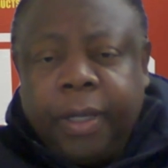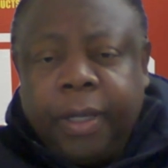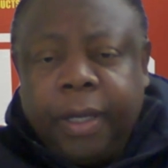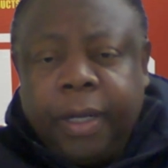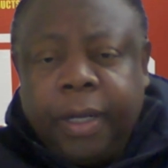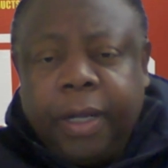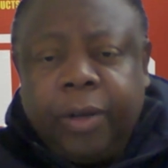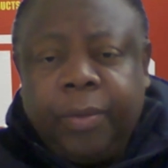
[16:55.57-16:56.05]

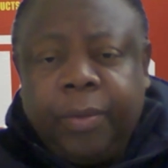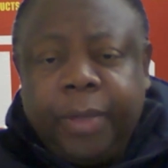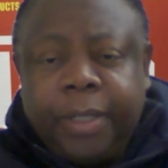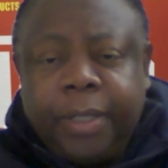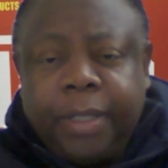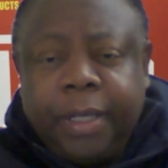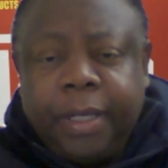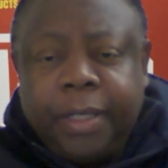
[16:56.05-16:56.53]
Lionel
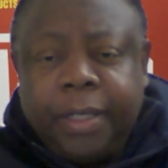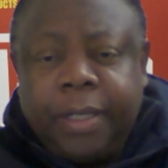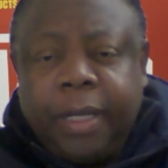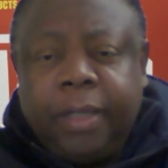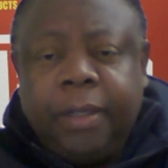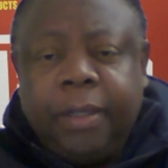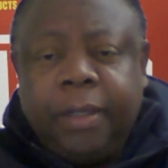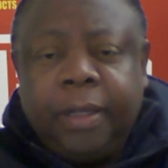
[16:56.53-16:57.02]
Messi has
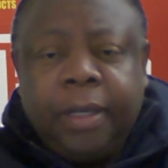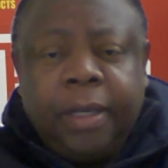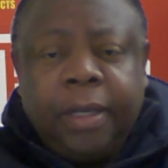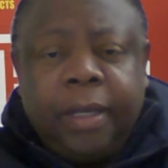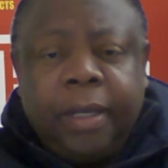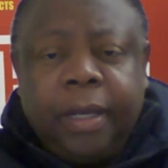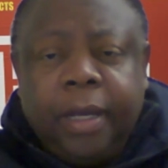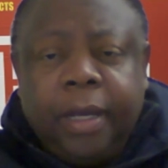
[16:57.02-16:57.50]
done
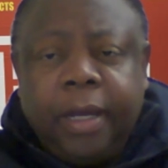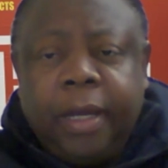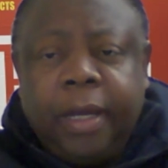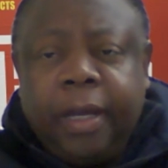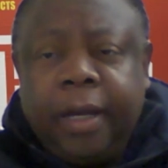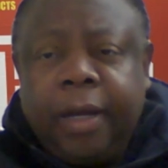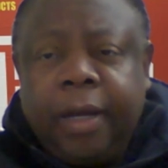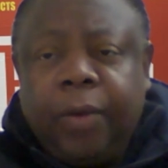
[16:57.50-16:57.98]

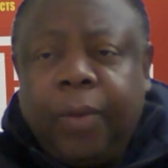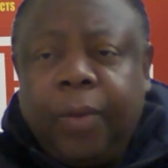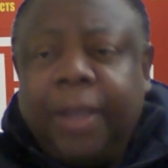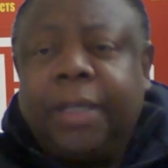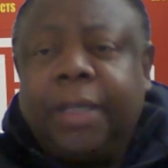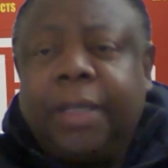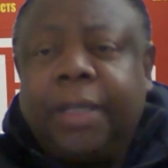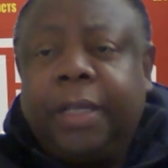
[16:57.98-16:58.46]

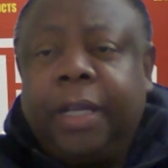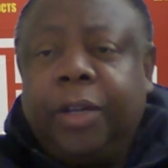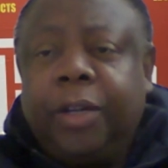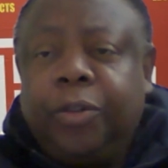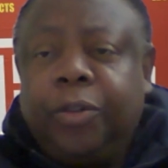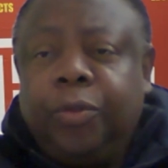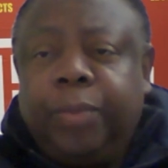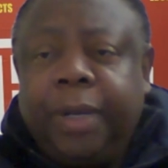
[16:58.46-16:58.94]
what he
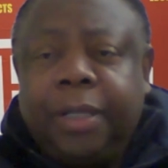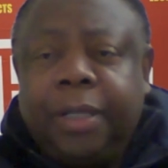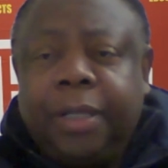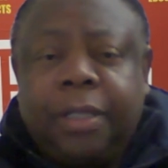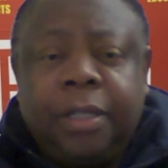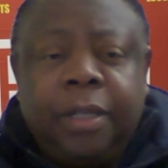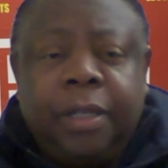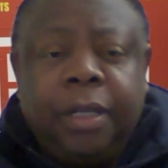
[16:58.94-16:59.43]
can do
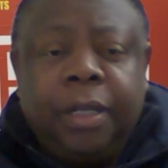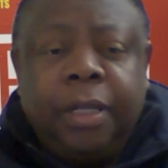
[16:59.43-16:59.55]
best.